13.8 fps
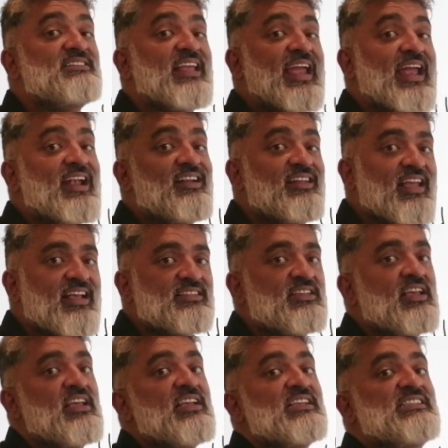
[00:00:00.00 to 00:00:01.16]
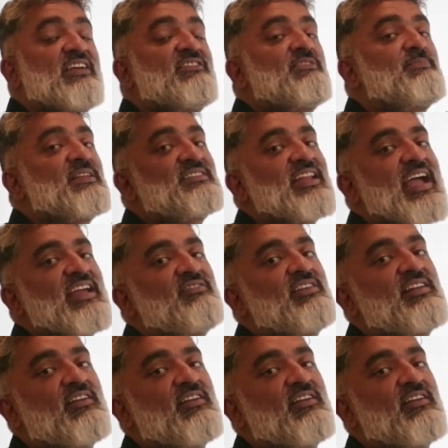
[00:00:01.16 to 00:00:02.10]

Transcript: 8, yes. 7 plus 9 will